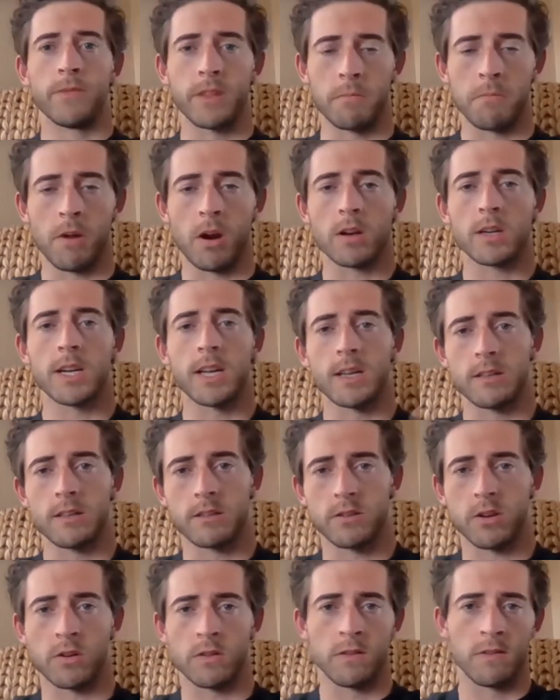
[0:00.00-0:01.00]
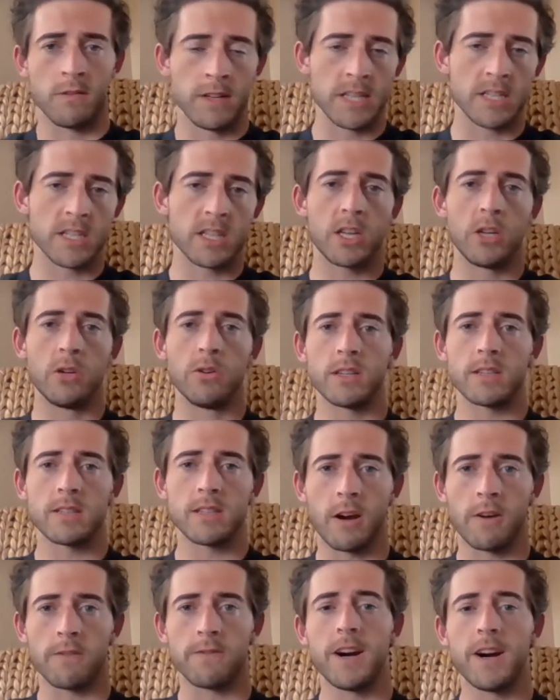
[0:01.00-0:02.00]
the market has certainly skewed
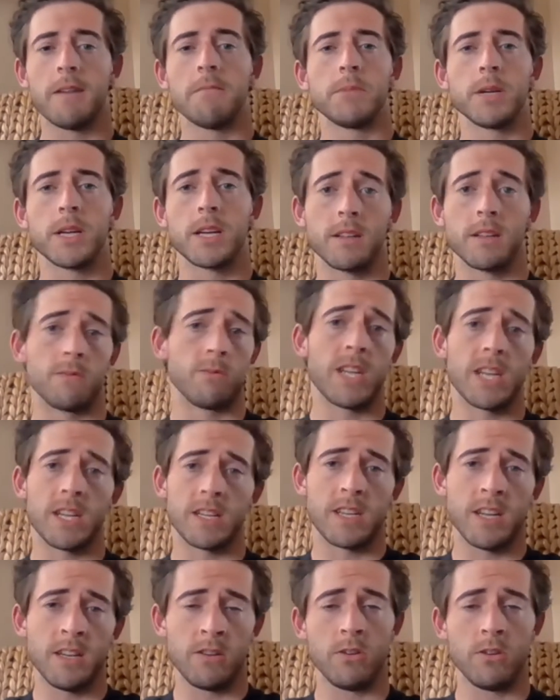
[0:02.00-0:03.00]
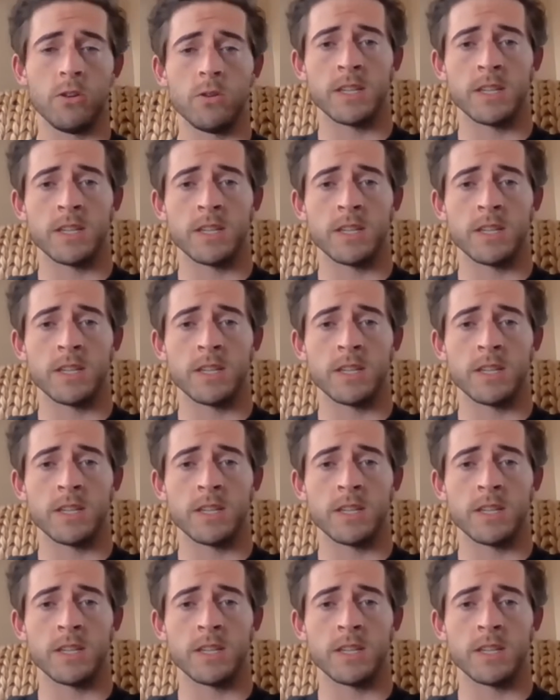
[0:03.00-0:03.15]
itself up because we continue to